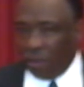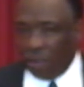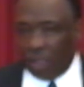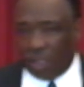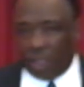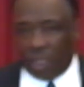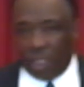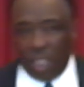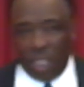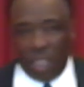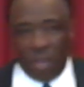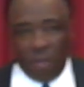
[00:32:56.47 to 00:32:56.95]

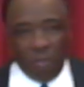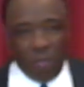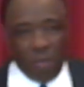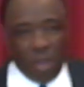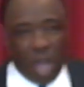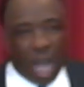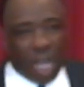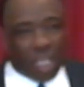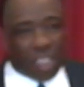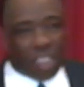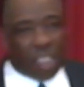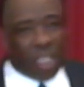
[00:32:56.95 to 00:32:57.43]
See, you're
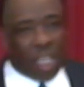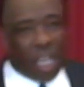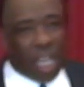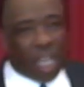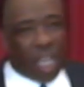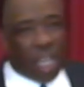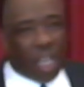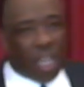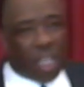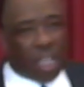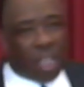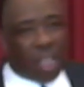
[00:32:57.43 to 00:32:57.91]
not
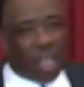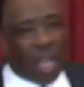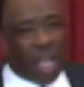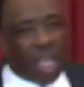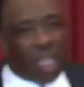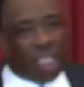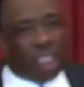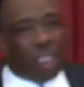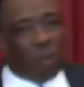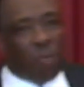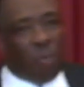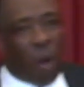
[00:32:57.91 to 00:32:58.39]
saying
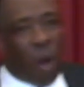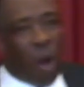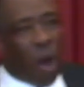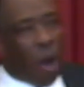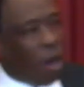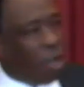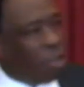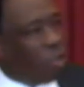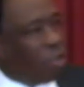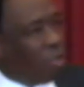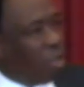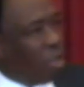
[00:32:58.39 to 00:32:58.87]
anything
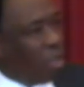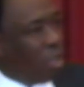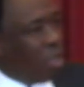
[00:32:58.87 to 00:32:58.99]
smart